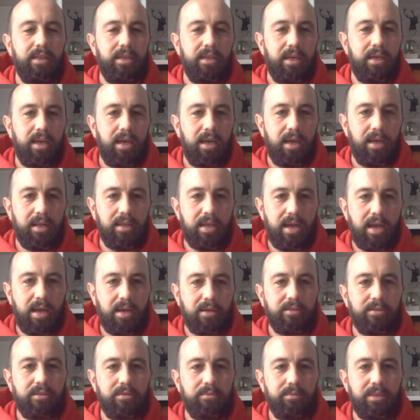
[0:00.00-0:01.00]
and
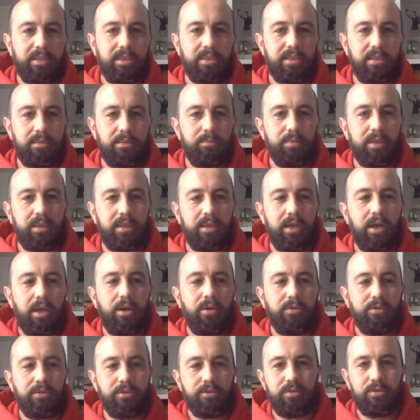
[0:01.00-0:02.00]
asked me simply, how
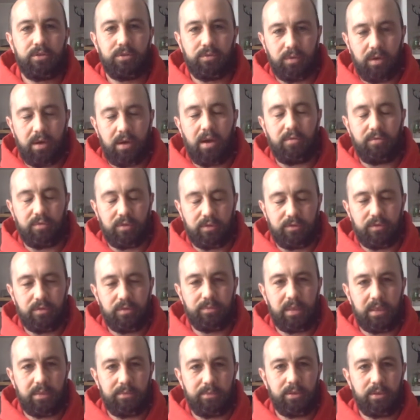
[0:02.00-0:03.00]
did you recover from
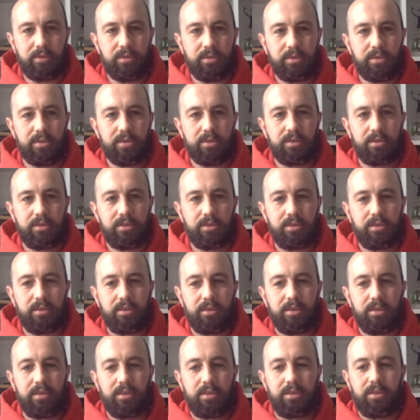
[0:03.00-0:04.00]
the abuse?
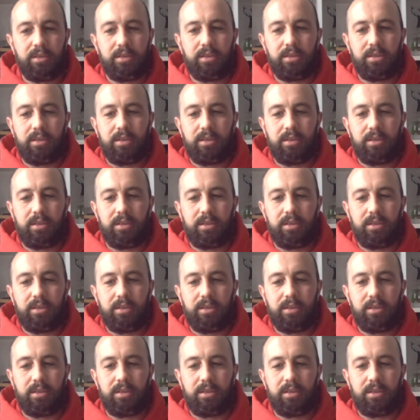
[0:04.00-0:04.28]
And